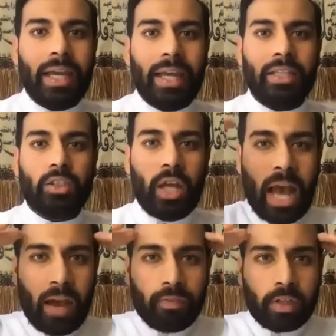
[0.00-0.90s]
is
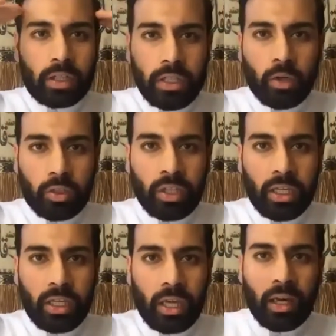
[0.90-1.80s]
have clear
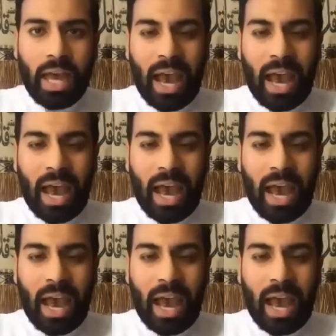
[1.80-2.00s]
thinking,